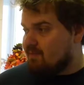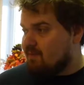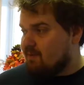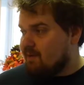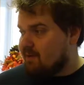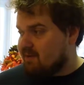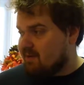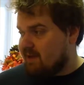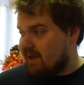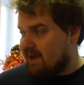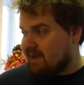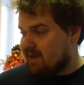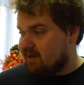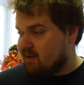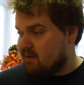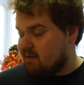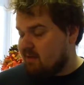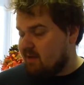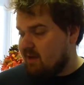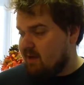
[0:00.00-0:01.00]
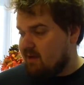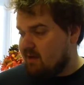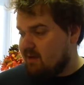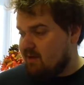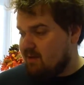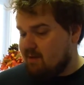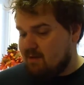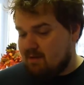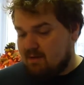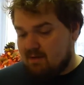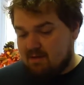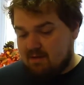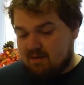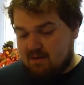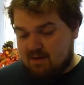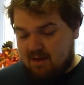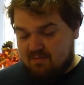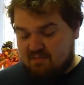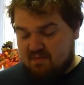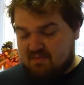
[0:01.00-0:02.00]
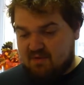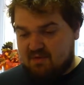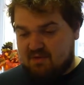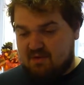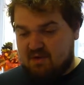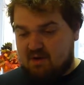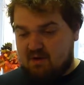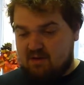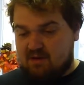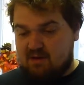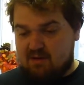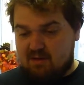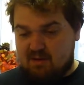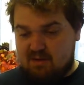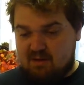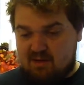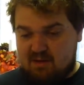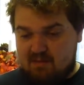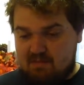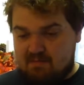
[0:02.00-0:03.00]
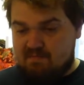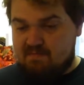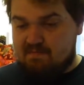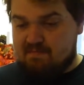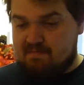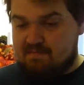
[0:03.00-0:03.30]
Once that gets heated, I'm going to put the onions in